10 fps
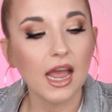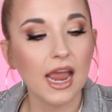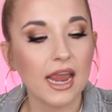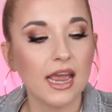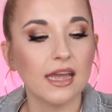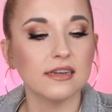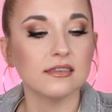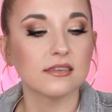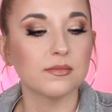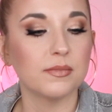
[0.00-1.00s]

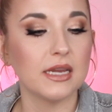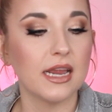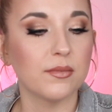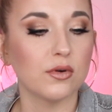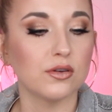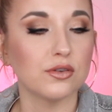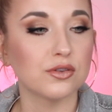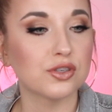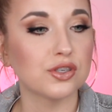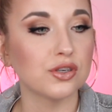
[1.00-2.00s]
and be
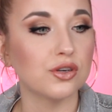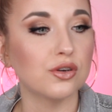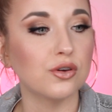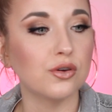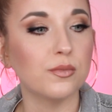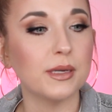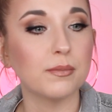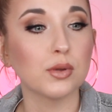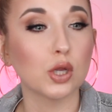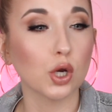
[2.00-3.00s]
able to be
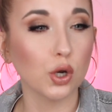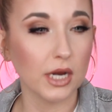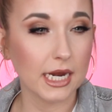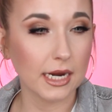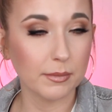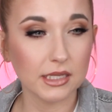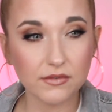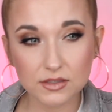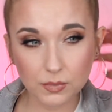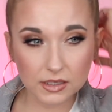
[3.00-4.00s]
blurring, I
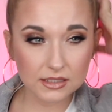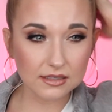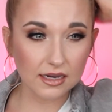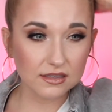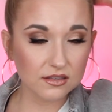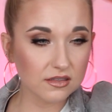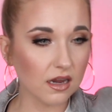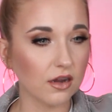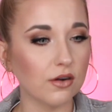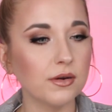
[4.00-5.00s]
believe is what it said.
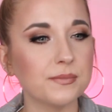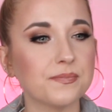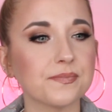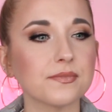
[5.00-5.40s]
So